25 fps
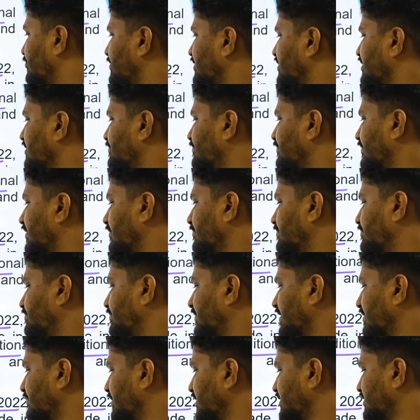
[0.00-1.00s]
been
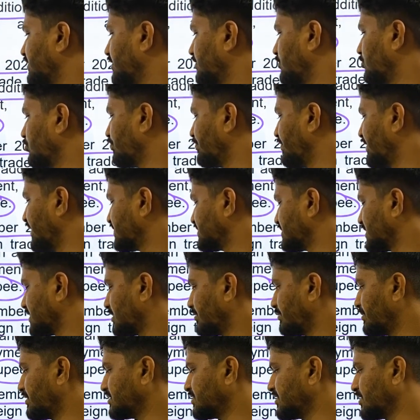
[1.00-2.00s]
permitted to make
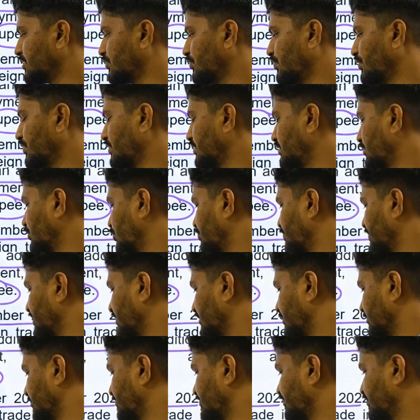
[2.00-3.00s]
settlements in
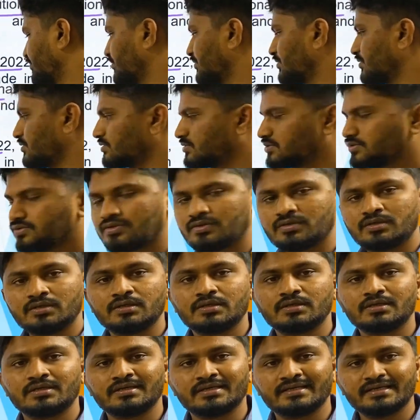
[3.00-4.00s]
rupee. So
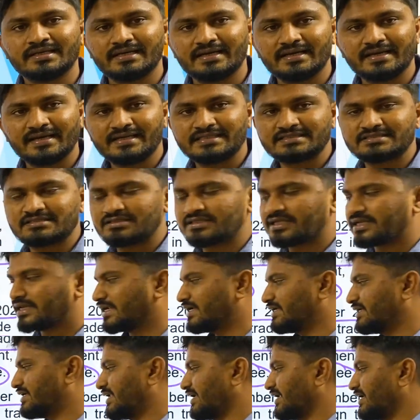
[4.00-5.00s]
India is on the
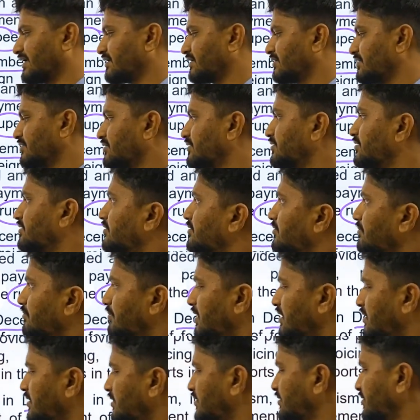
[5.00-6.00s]
right track.
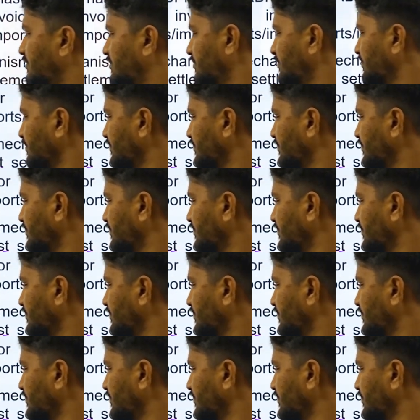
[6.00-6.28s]
But